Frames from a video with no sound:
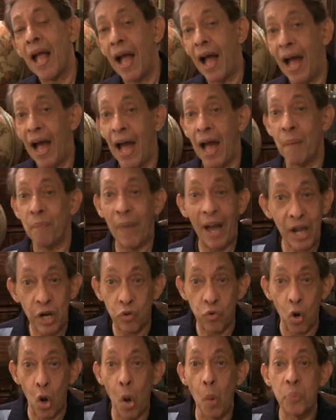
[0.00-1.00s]

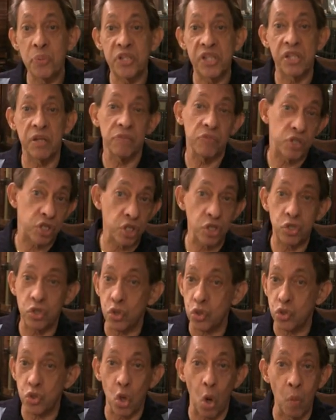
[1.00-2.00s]
microbes,
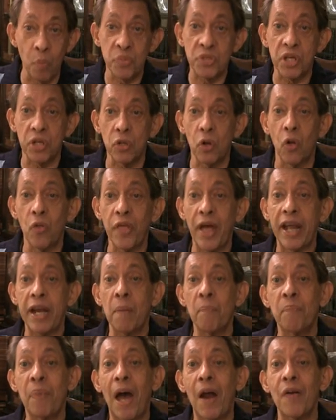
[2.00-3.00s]
schistosomes and all that,
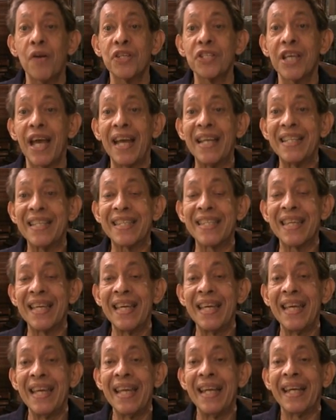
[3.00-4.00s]
and parasites
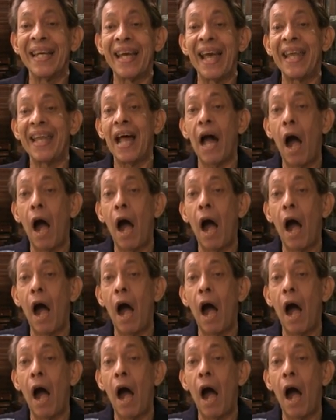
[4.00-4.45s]
can